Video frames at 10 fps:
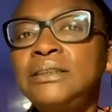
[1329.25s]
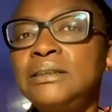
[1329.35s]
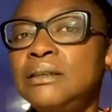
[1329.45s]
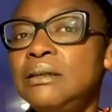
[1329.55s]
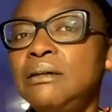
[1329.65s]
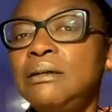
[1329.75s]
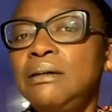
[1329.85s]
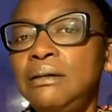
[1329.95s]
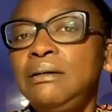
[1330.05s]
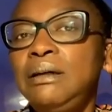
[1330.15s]
Be it
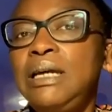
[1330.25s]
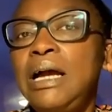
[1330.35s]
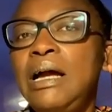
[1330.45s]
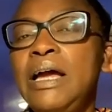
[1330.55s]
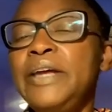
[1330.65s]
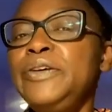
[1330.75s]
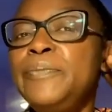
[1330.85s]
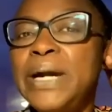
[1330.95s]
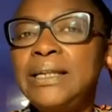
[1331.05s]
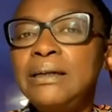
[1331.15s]
residencies,
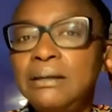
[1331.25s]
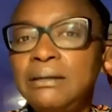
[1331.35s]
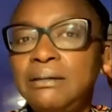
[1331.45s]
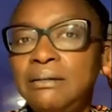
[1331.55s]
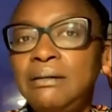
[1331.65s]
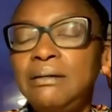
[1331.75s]
art galleries.